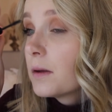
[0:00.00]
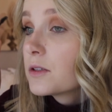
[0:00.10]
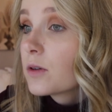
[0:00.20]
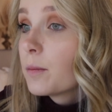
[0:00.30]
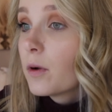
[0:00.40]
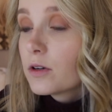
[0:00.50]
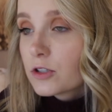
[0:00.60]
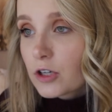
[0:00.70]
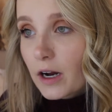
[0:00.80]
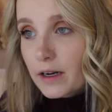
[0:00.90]
So
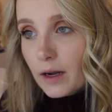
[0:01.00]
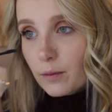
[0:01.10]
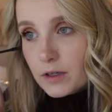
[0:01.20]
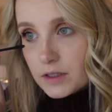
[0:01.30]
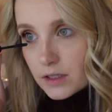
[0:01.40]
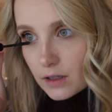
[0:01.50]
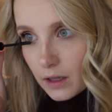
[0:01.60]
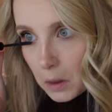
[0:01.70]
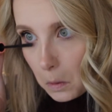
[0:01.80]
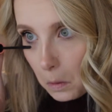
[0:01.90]
I want to see
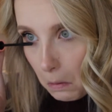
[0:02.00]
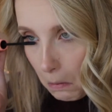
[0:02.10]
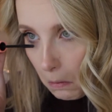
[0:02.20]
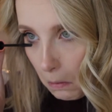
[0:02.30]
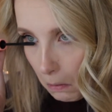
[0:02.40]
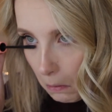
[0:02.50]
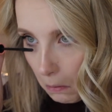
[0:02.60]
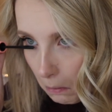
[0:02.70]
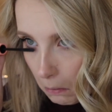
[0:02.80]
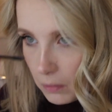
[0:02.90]
like,
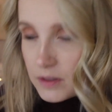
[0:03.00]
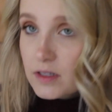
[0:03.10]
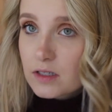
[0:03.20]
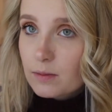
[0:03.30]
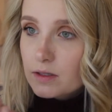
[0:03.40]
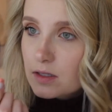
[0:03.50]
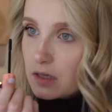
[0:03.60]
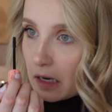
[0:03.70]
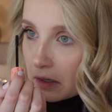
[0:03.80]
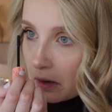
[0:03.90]
once this one's
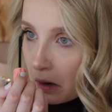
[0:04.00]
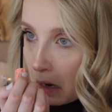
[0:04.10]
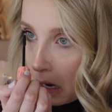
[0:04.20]
done,